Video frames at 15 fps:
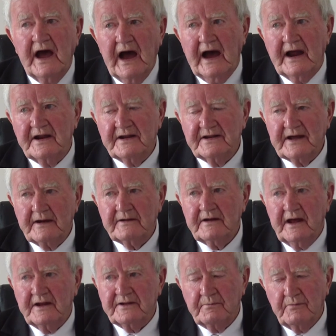and
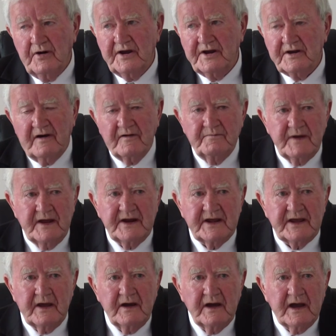in the mind of
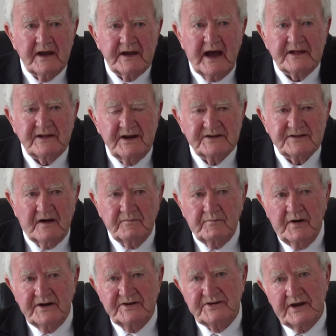many Catholics of
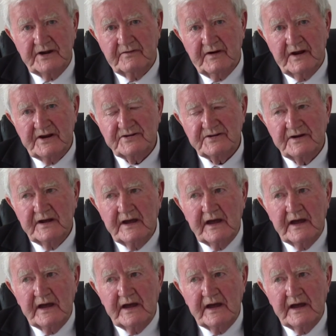my generation,